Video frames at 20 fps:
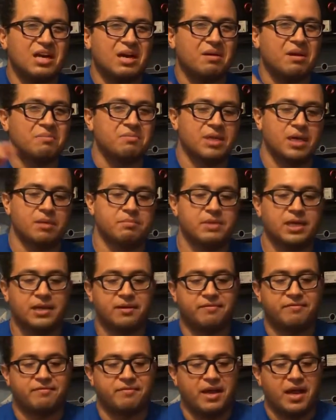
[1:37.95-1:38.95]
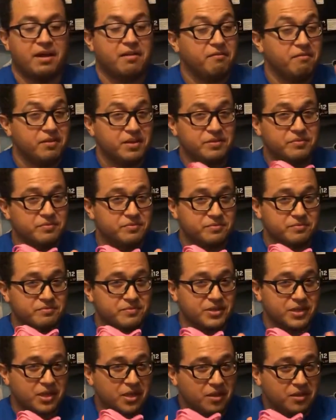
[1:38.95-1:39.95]
I'm not a fan of it,
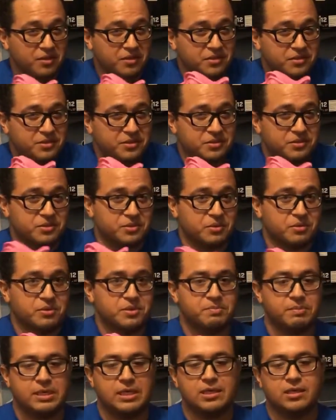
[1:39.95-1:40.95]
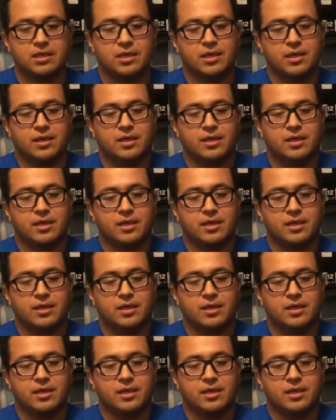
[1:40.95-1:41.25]
the color, so to speak,